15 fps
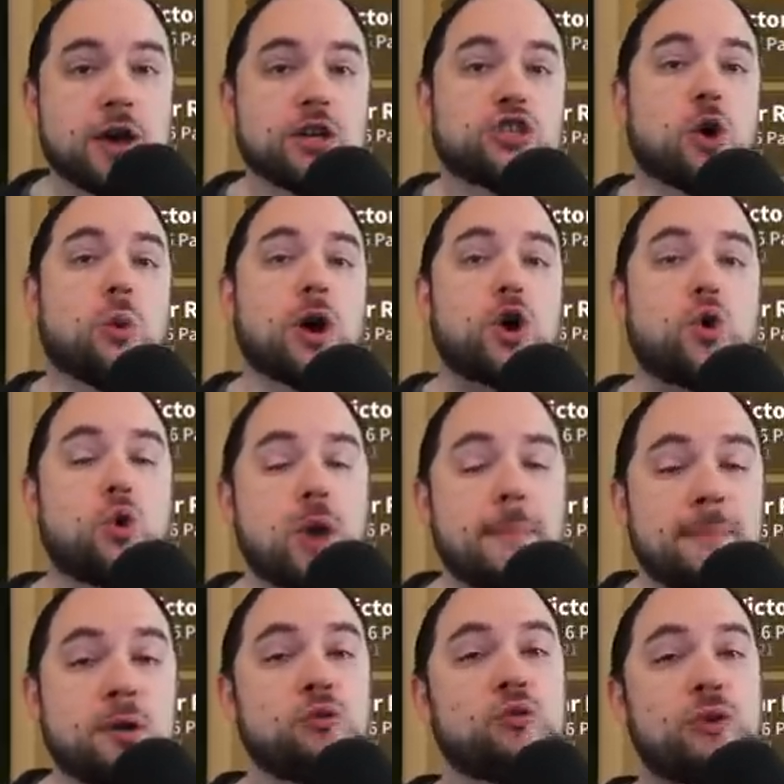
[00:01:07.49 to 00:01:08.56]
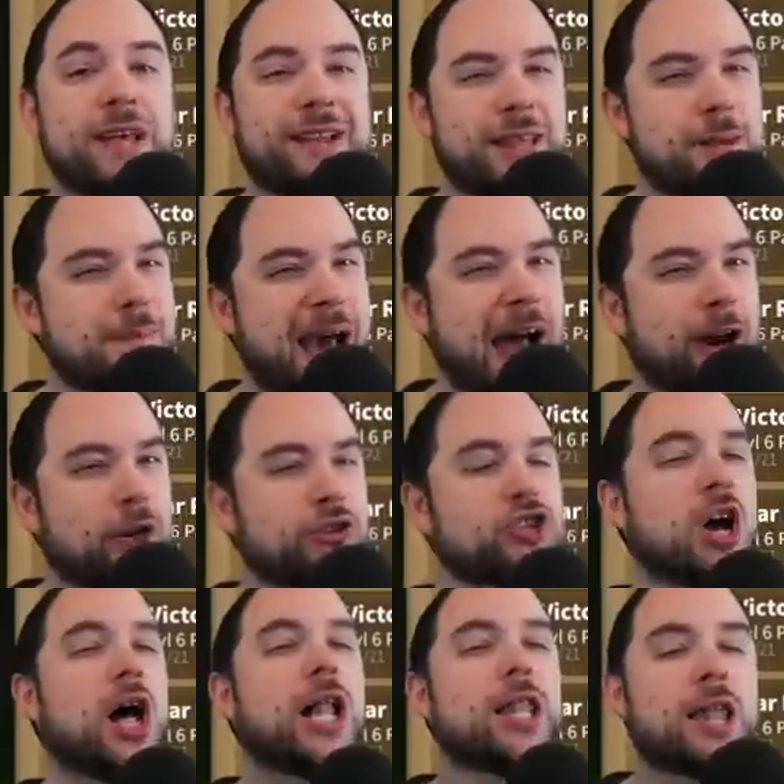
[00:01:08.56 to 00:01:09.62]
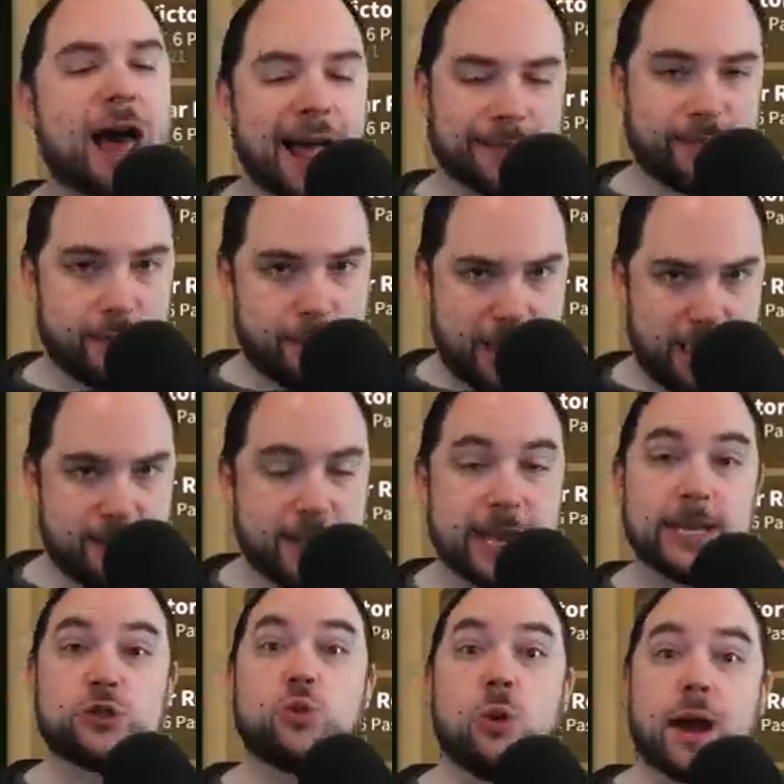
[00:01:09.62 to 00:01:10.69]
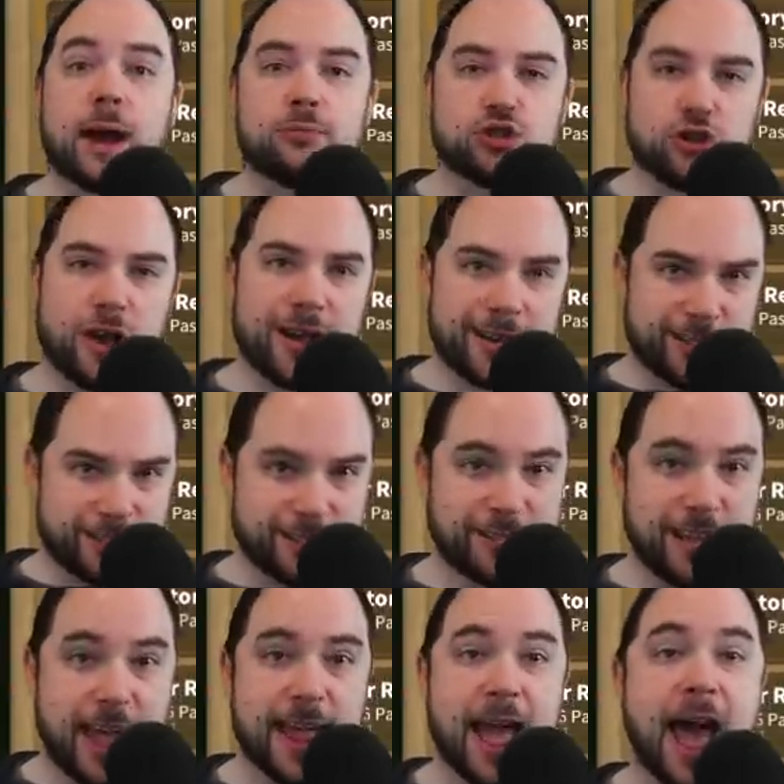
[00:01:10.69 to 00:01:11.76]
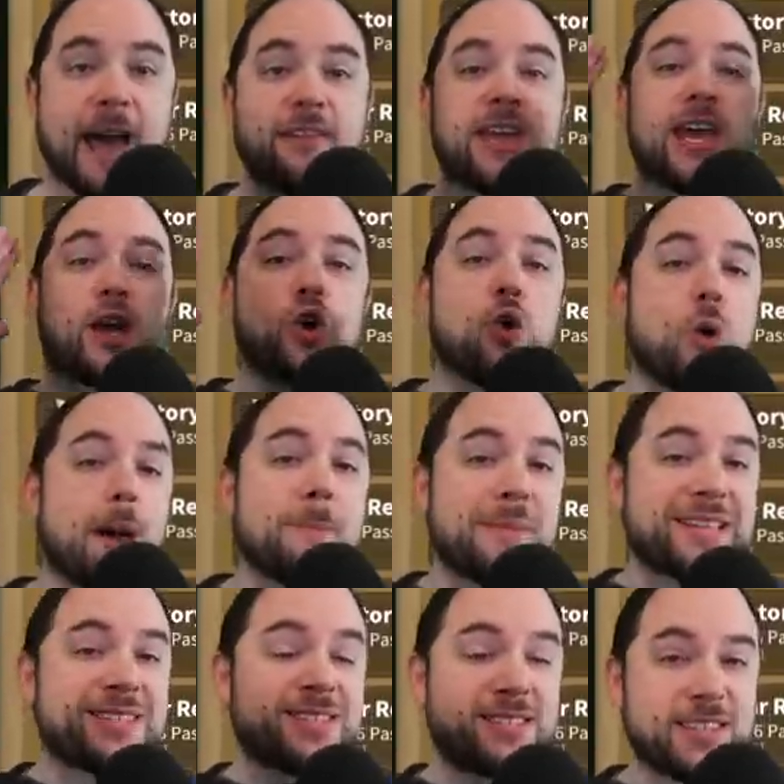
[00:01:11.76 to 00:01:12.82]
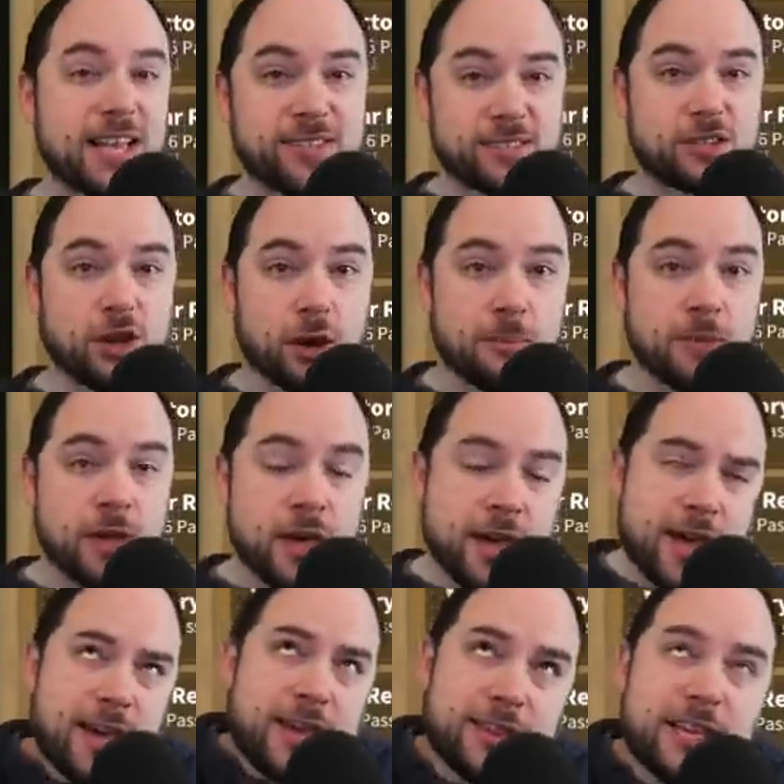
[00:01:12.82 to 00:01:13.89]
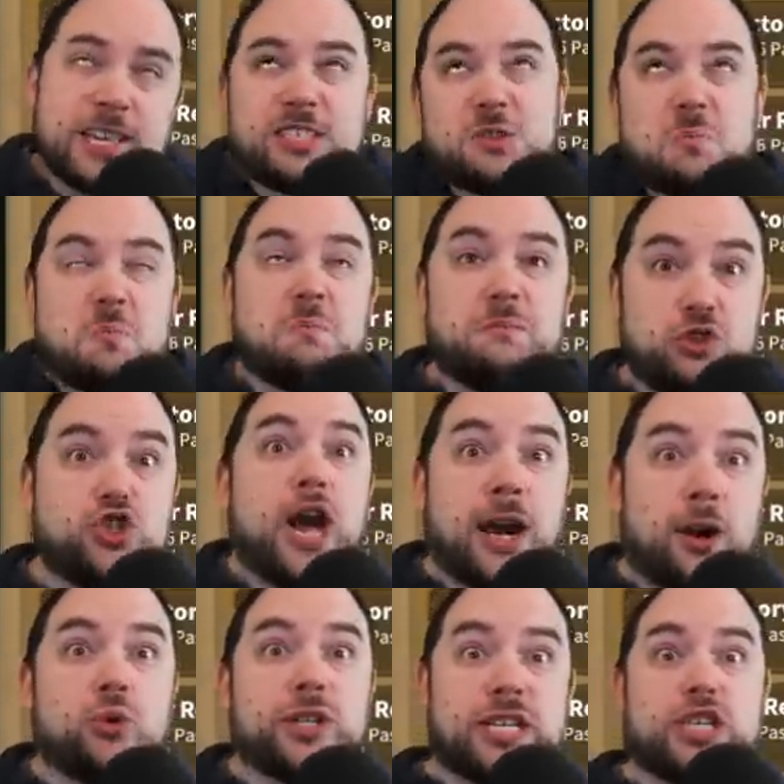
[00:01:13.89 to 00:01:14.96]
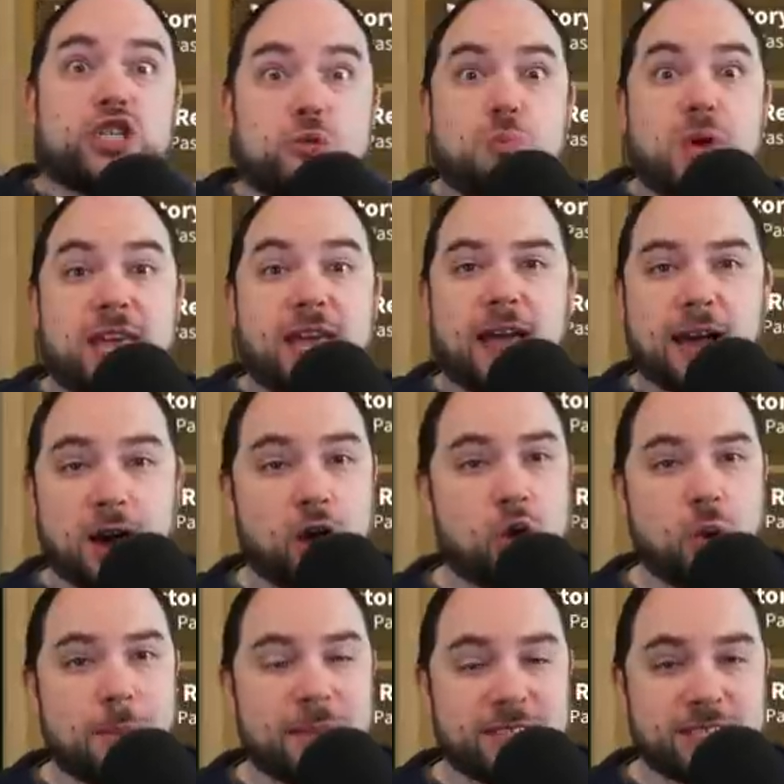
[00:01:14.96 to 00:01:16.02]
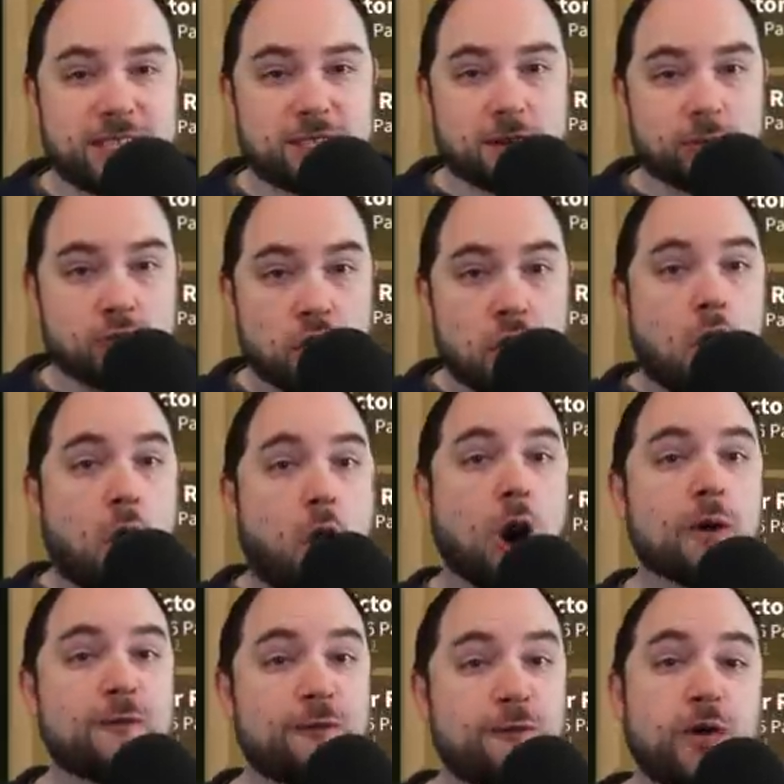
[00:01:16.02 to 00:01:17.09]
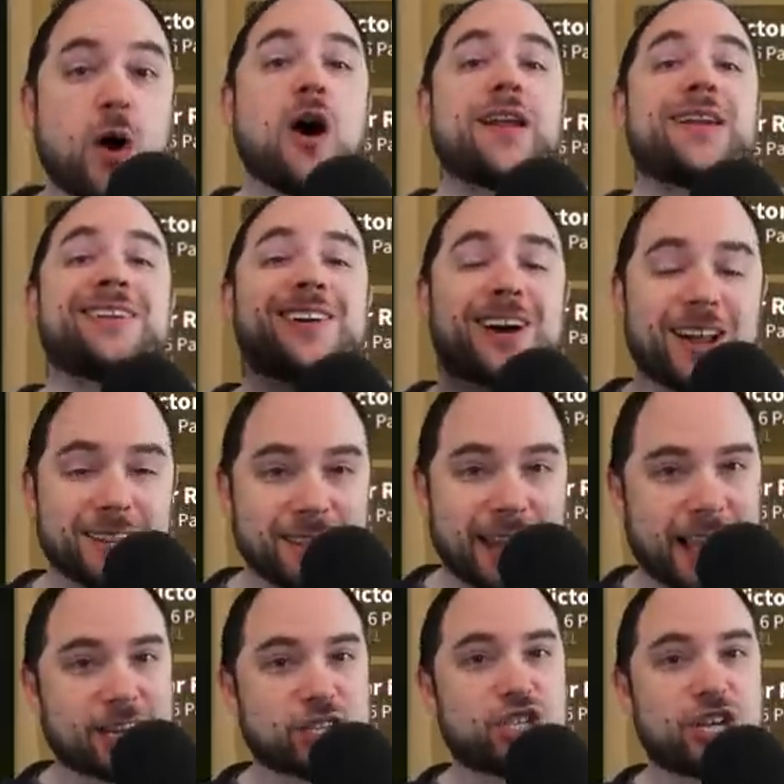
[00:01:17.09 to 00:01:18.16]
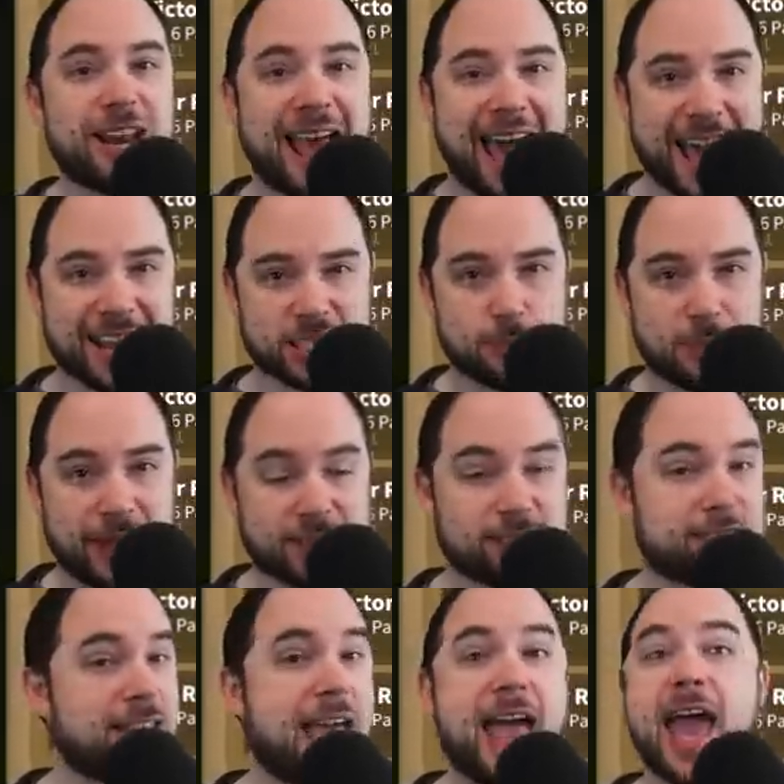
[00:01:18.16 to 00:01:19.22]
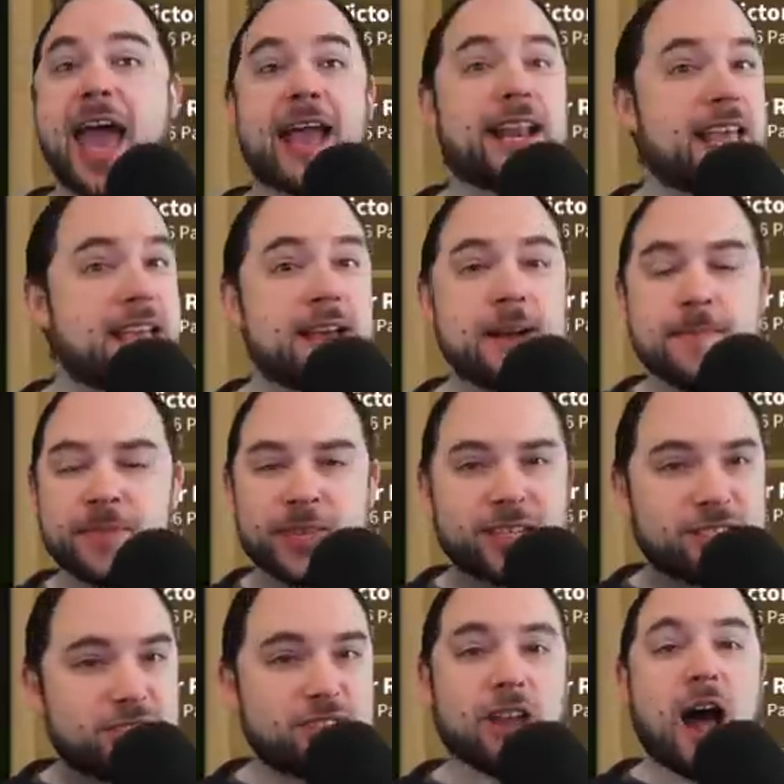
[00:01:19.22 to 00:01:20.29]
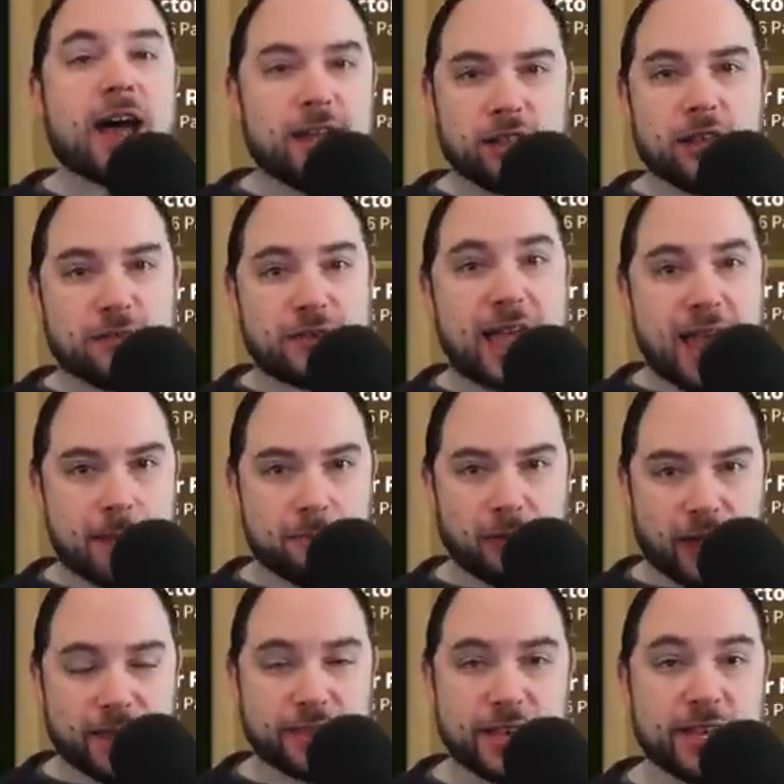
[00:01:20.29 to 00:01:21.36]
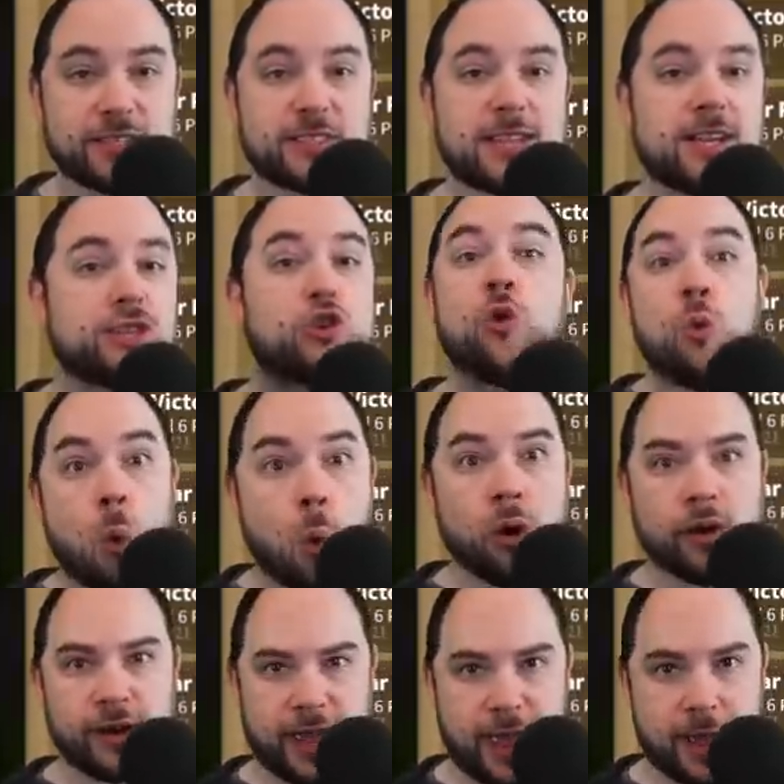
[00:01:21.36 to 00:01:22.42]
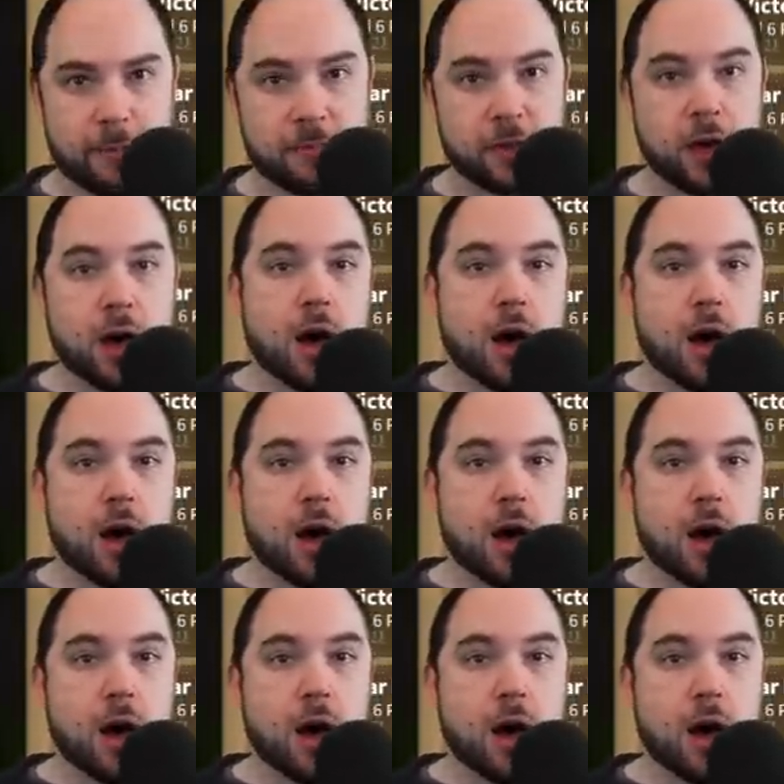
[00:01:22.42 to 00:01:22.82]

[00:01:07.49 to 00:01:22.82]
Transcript: So equipment really matters a lot to me, is what I'm trying to say. And the equipment system, at least generally speaking, equipment systems are fun collection aspects to any style of game like this that is a war game.